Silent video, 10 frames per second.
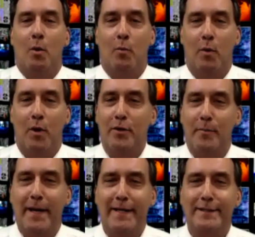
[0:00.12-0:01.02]
Welcome
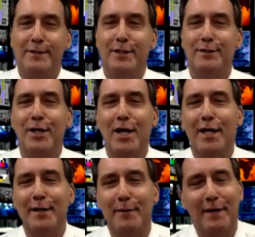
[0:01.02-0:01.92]
back to Just
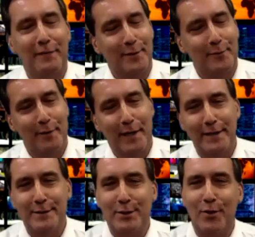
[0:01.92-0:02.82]
Talking. We have a
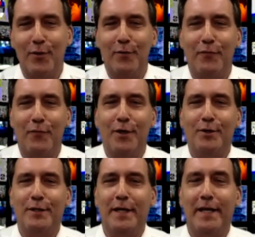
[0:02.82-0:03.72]
great show for
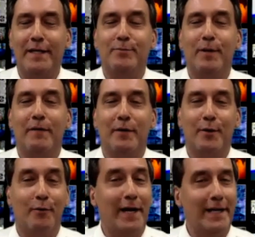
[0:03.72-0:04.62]
you today because we have a
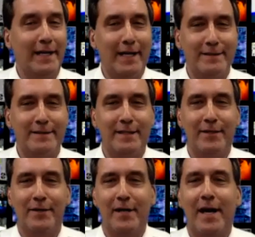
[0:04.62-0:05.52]
great guest
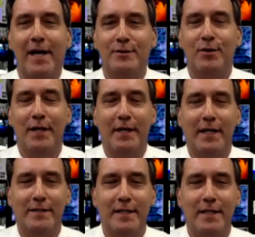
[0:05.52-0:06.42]
here uh, joining us, and